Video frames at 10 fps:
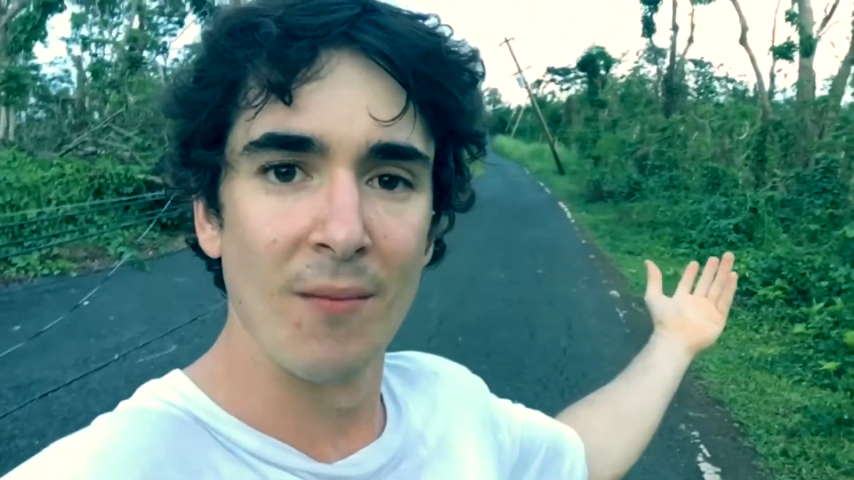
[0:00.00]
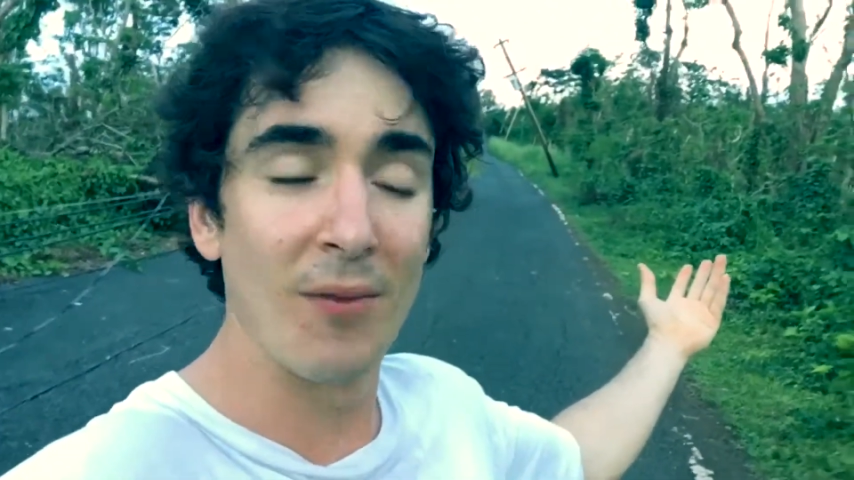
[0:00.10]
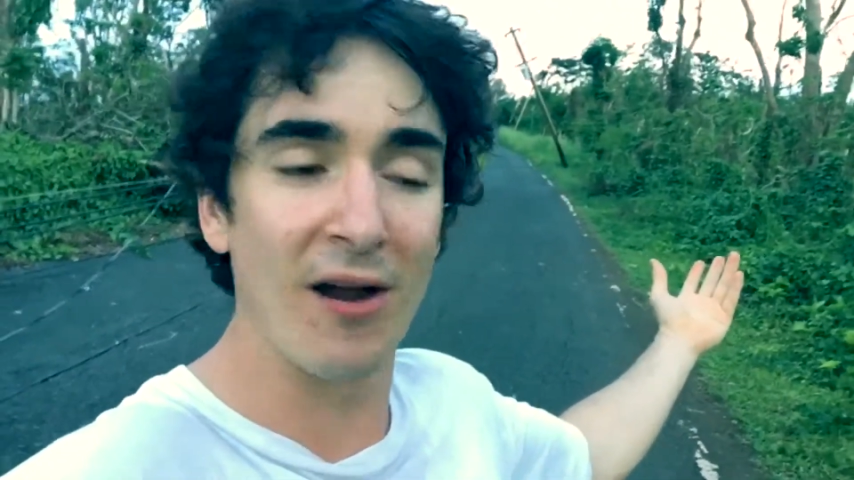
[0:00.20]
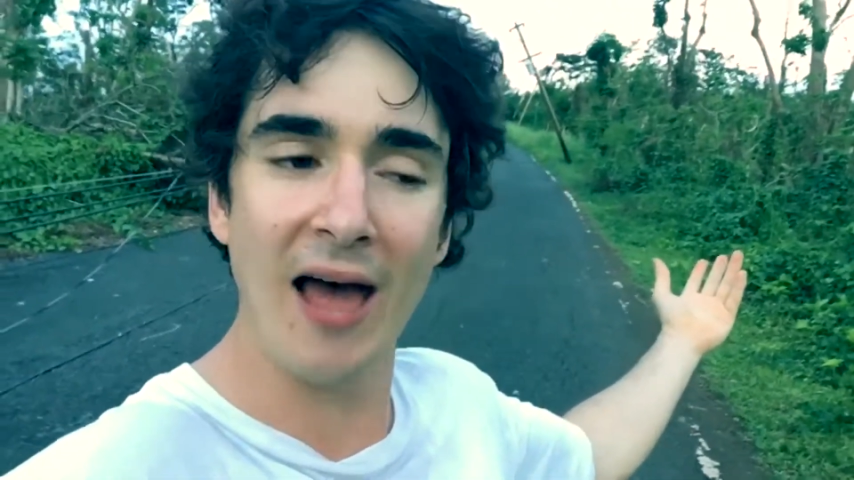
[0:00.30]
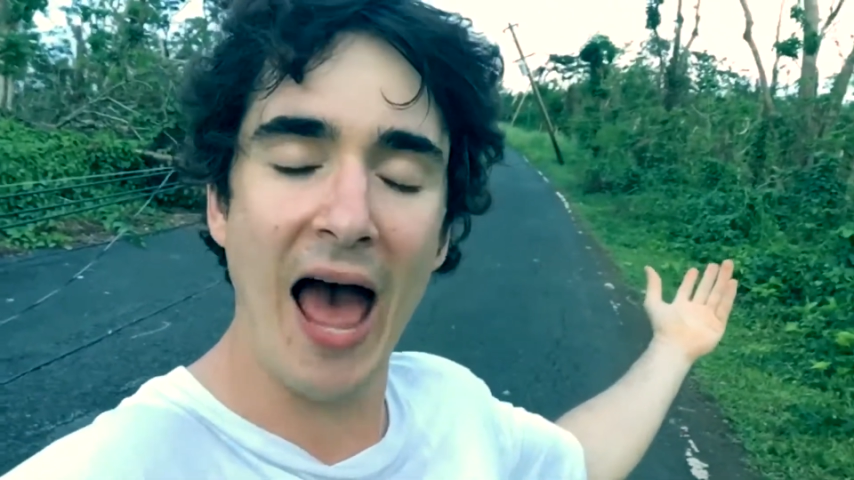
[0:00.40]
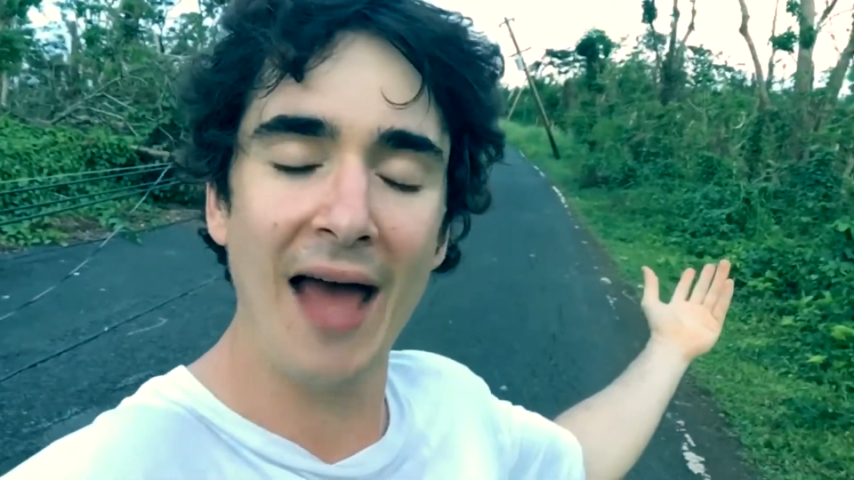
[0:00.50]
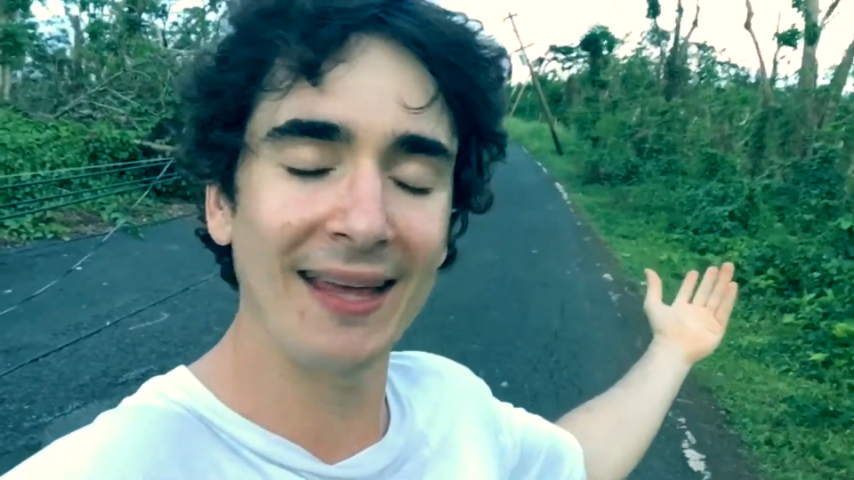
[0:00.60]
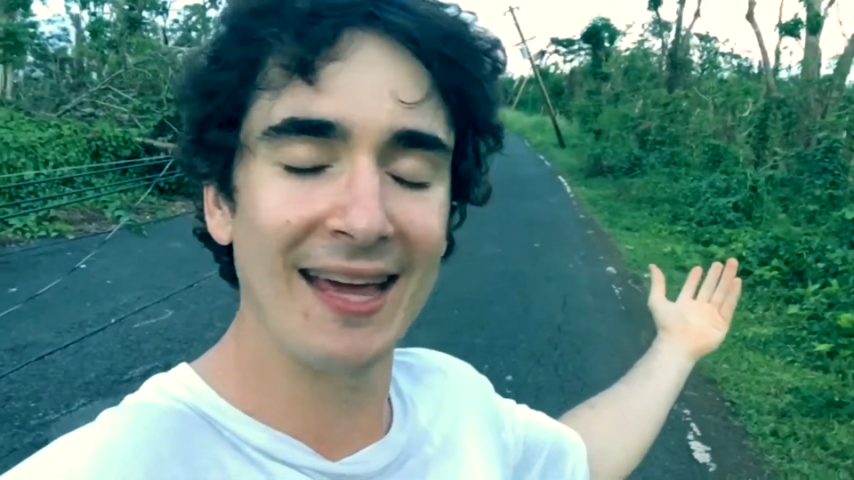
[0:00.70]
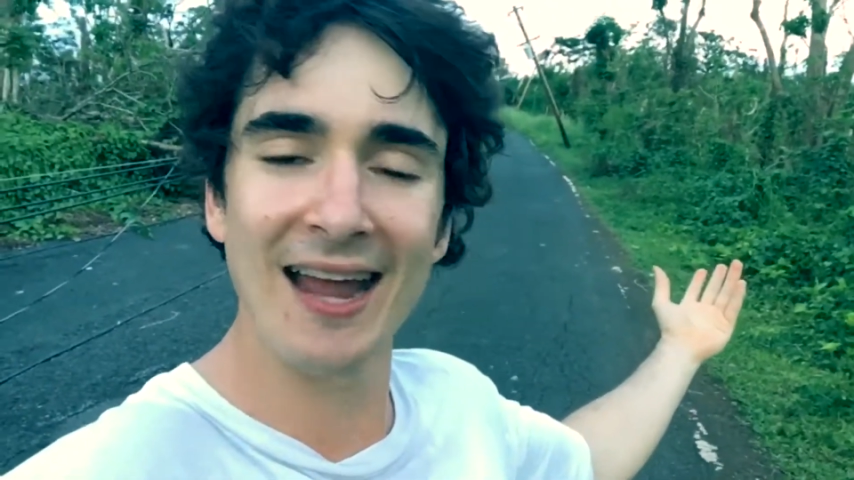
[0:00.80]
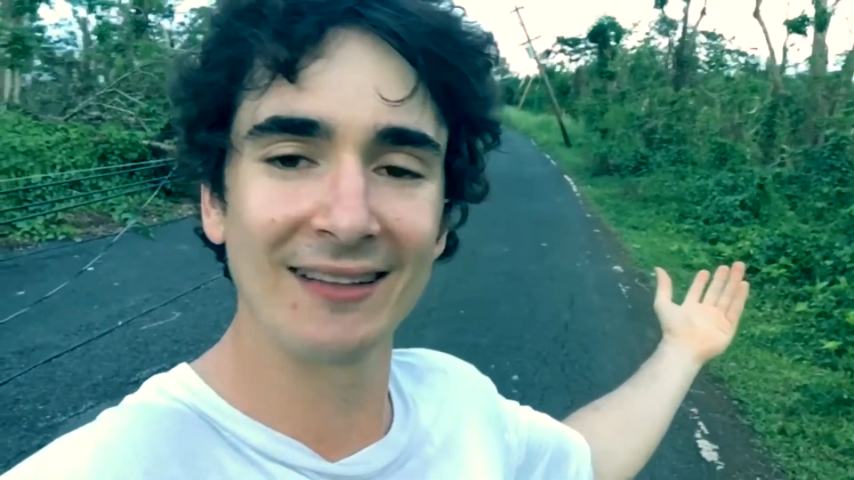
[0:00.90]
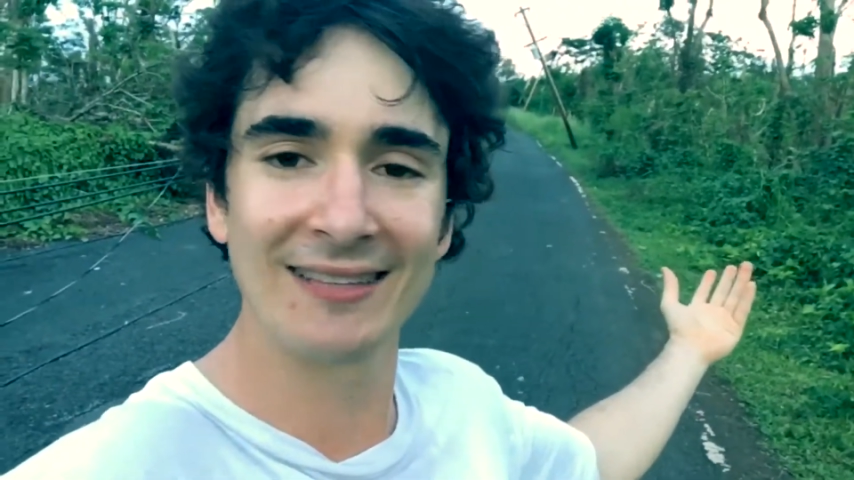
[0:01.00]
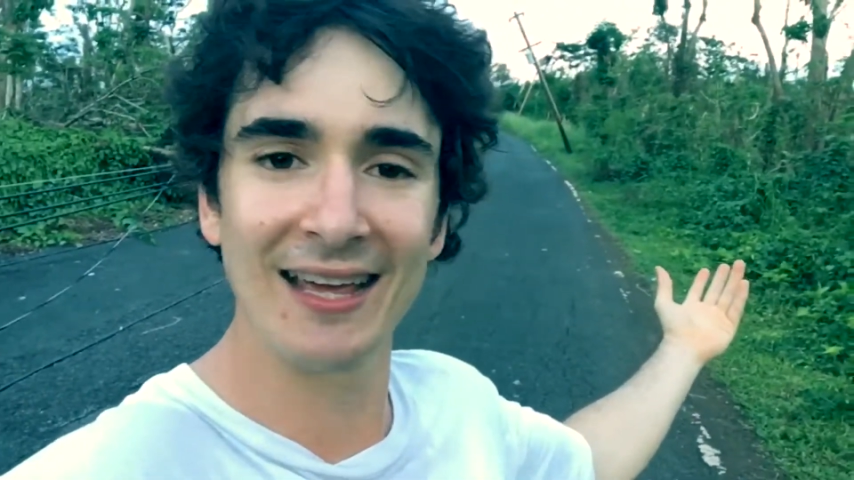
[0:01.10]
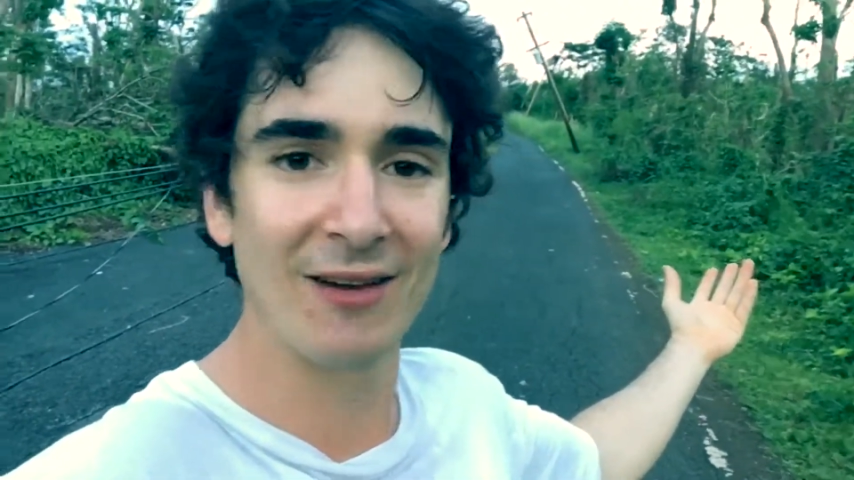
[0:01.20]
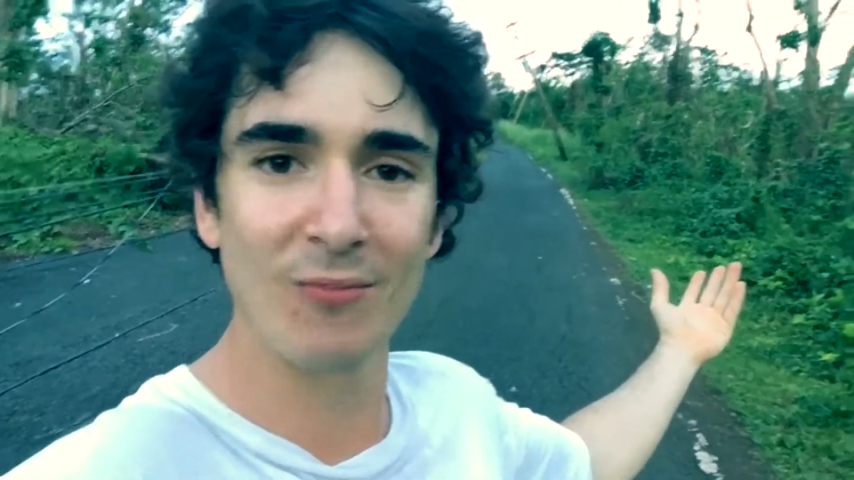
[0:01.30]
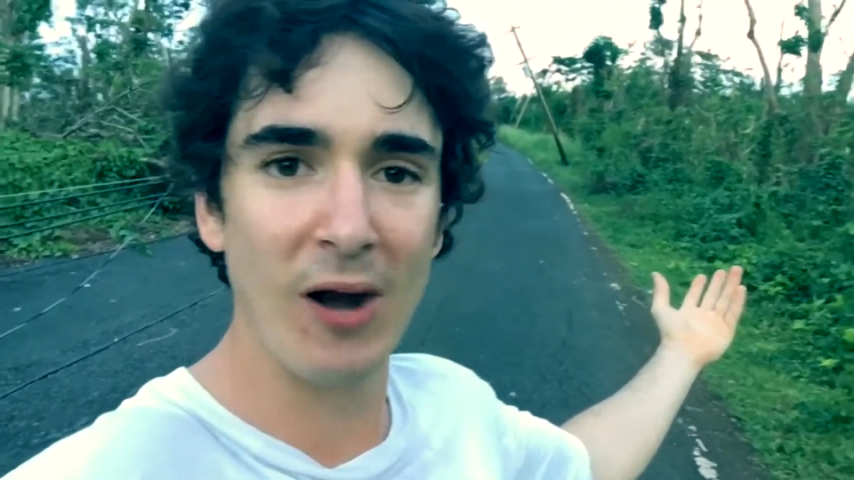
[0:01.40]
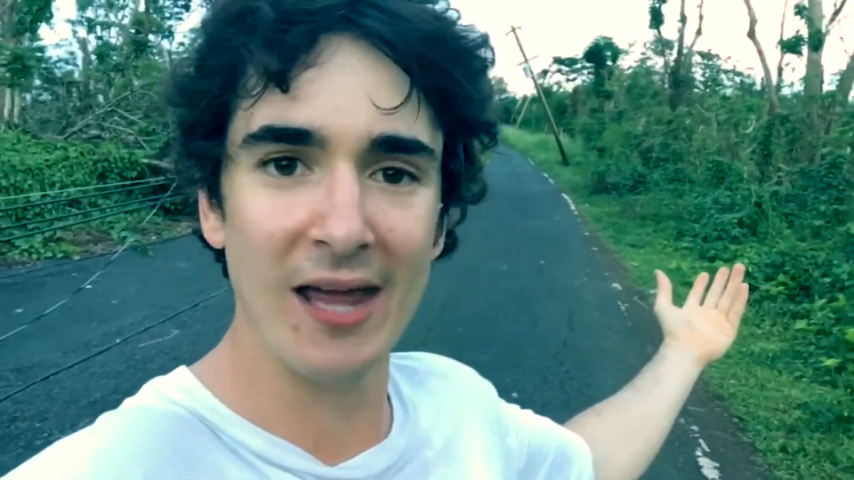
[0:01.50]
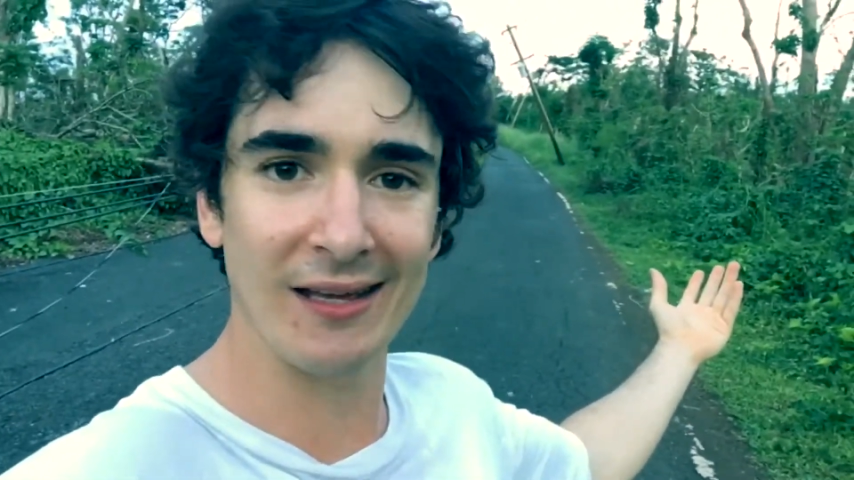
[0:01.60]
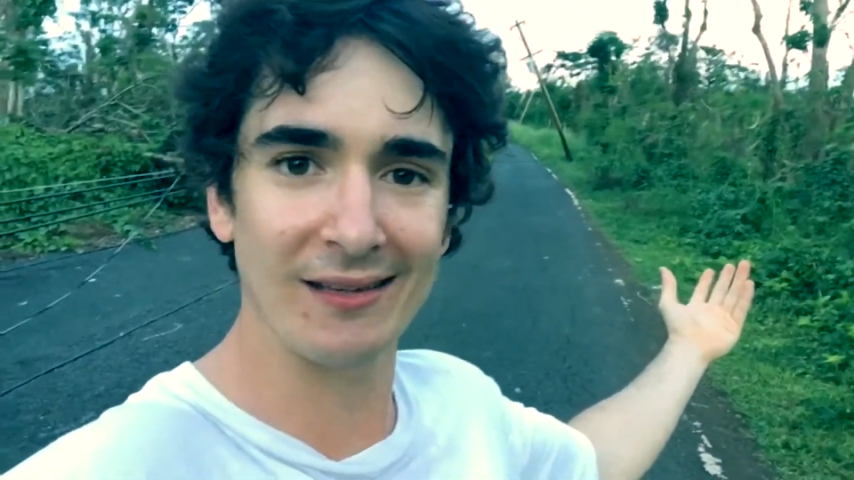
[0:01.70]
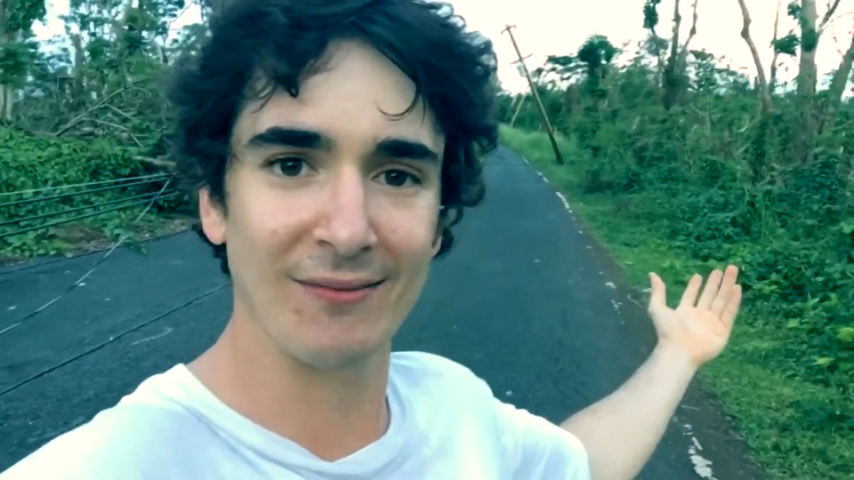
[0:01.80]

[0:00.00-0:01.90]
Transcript: But I cannot take a break